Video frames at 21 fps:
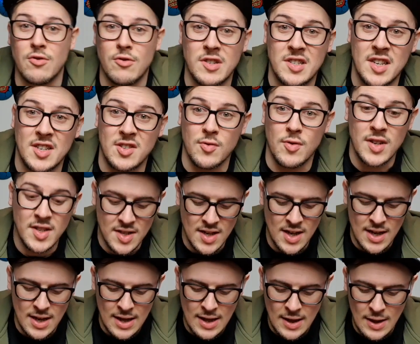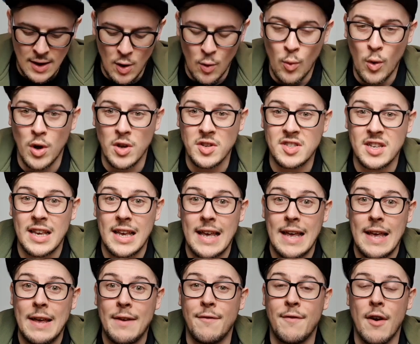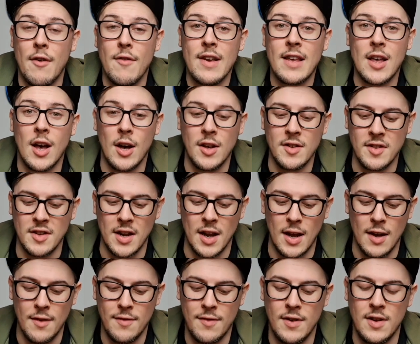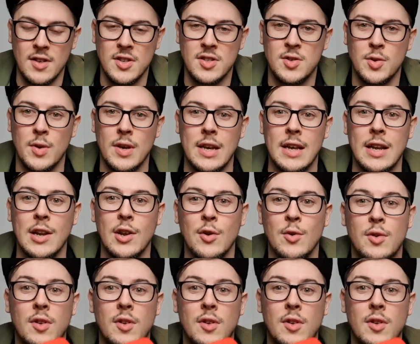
accessories, was you're very kind enough to include